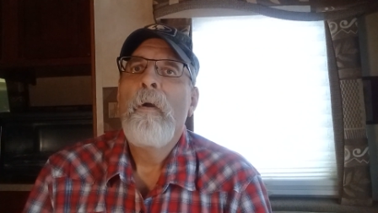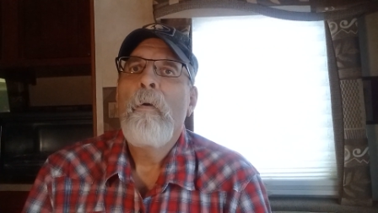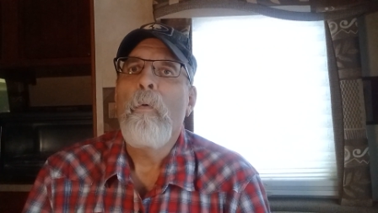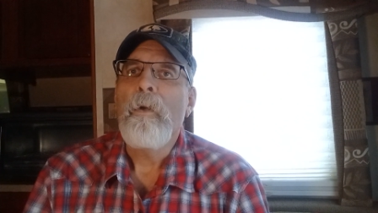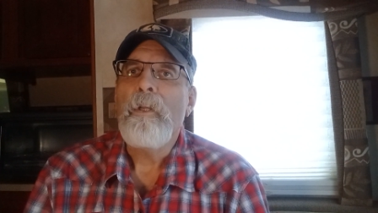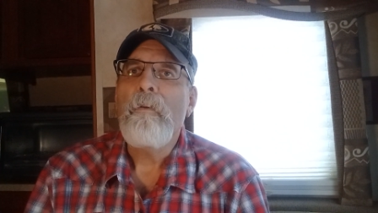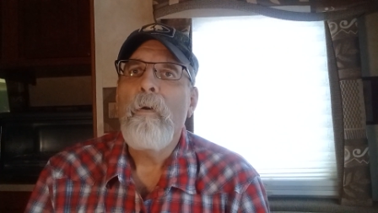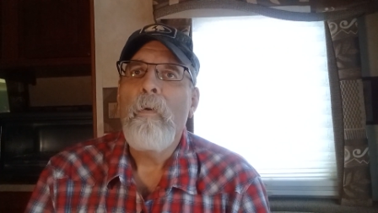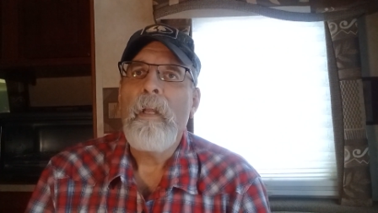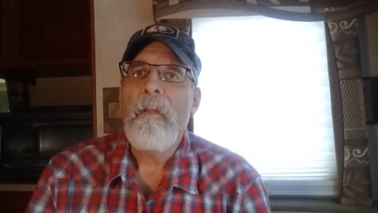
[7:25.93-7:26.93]
Were you
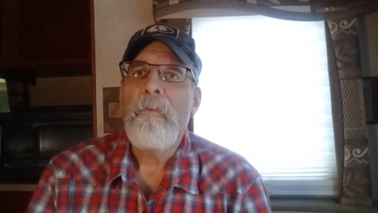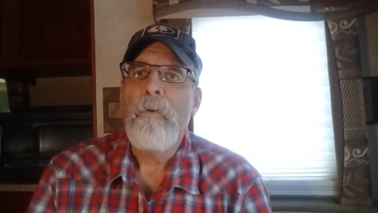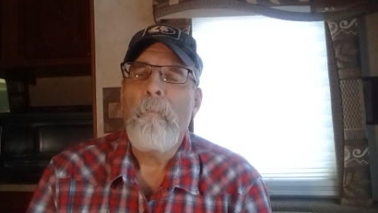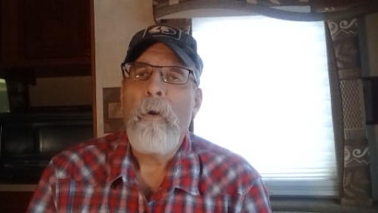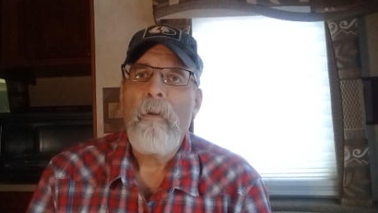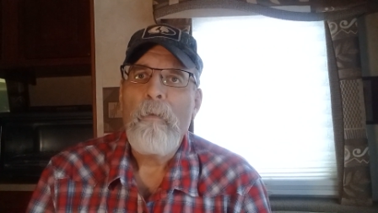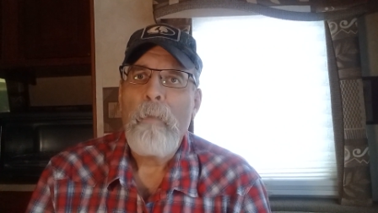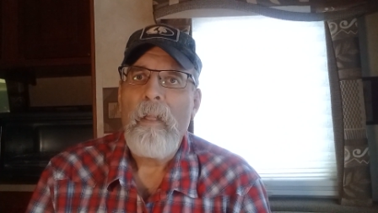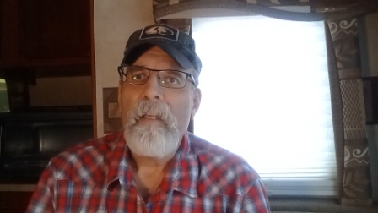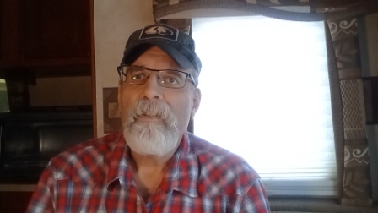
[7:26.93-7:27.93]
going into a
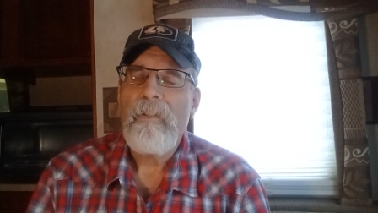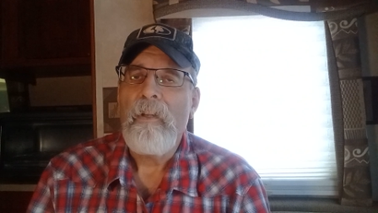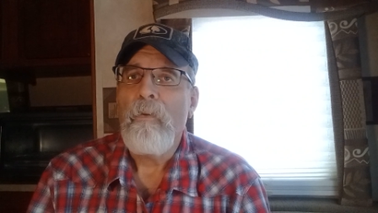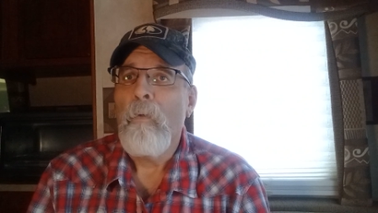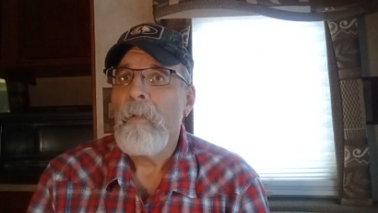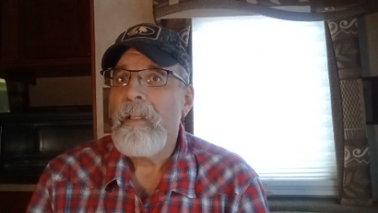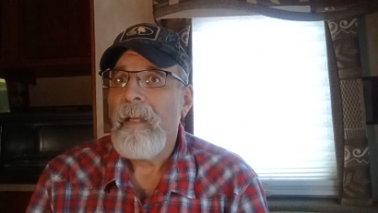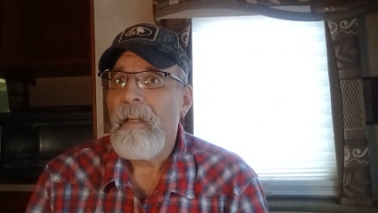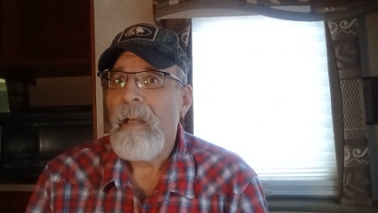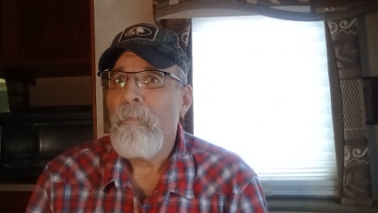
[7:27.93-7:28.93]
marketplace that normally at
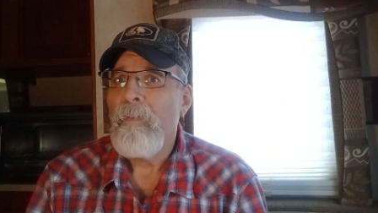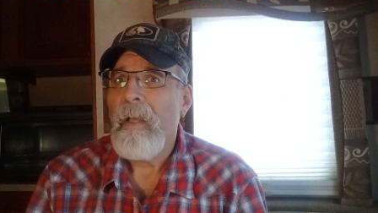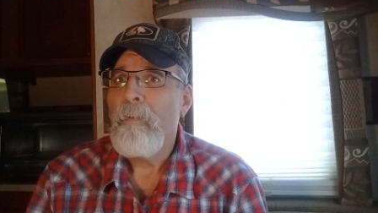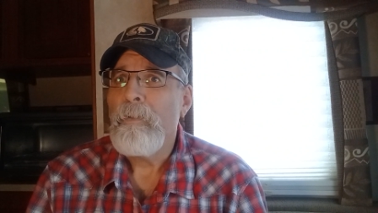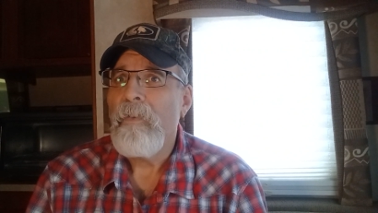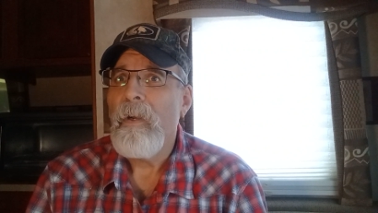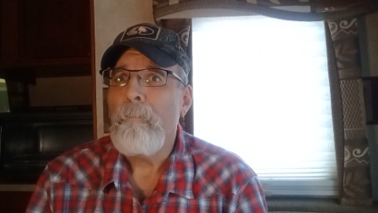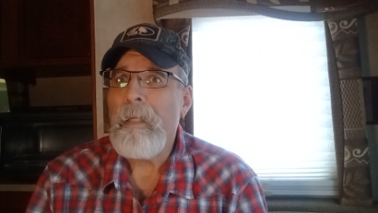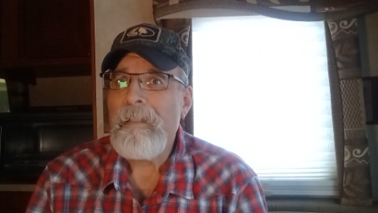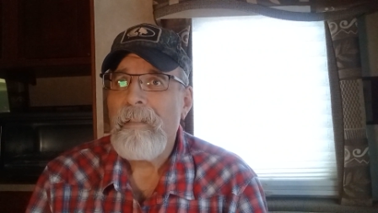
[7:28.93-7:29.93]
that time of day was very
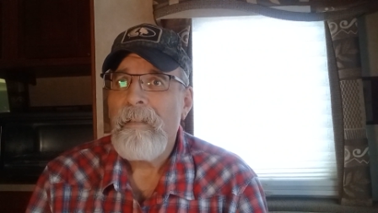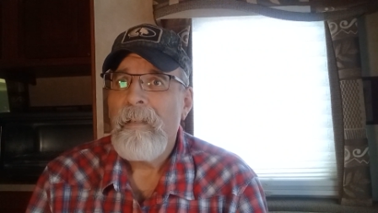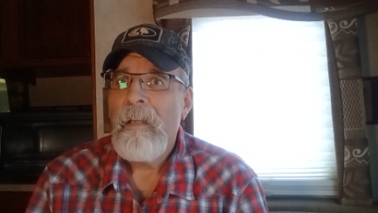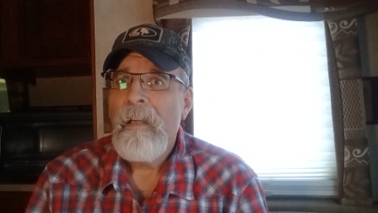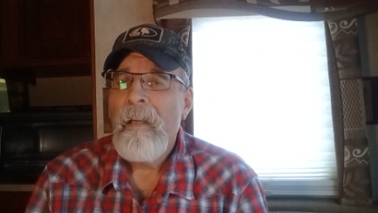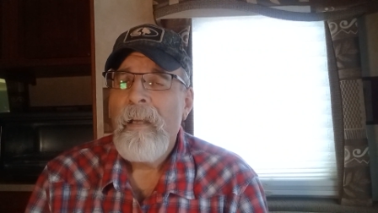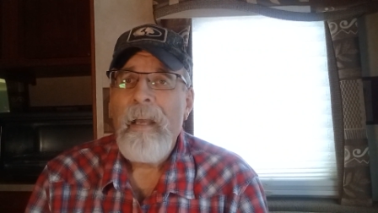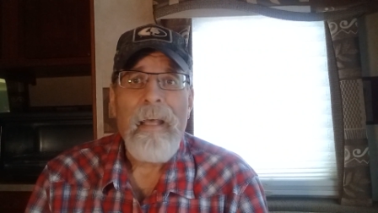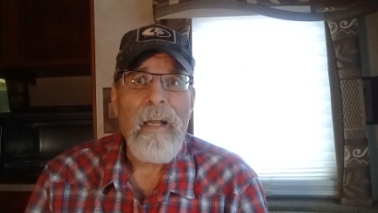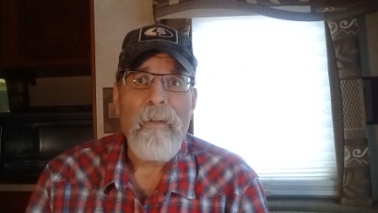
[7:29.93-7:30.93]
busy,
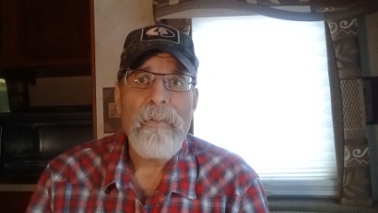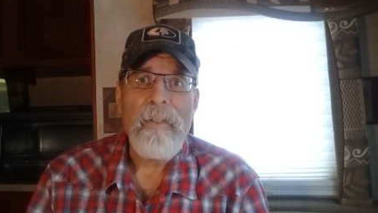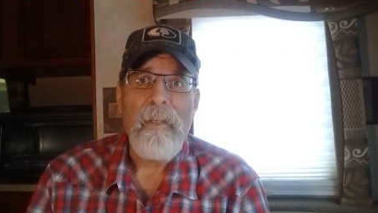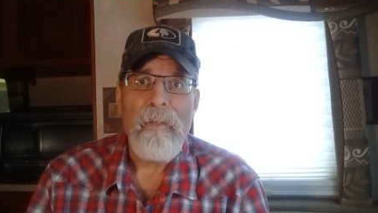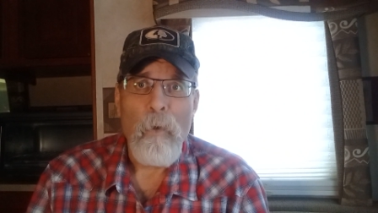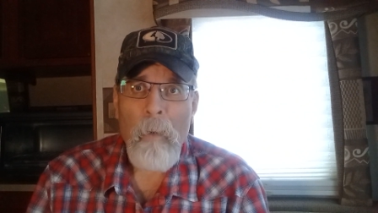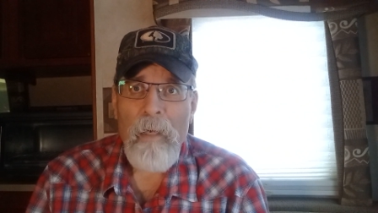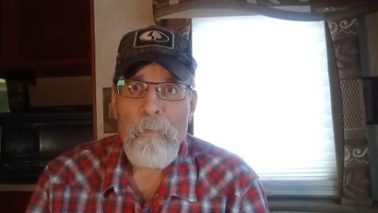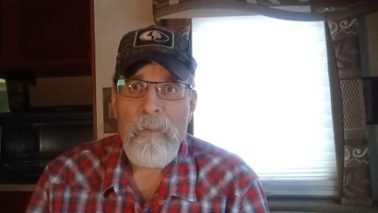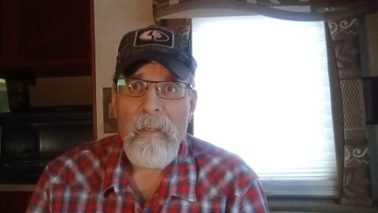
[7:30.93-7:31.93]
and all of a sudden nobody
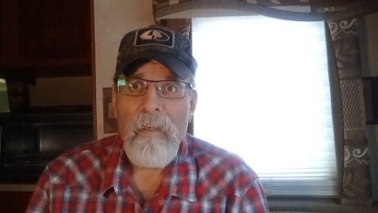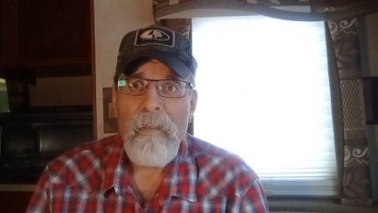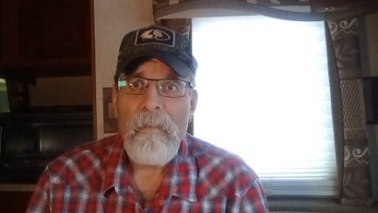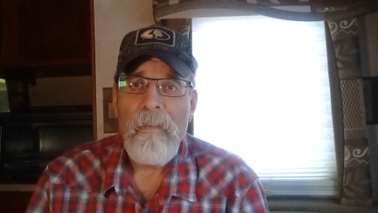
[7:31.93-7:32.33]
was there?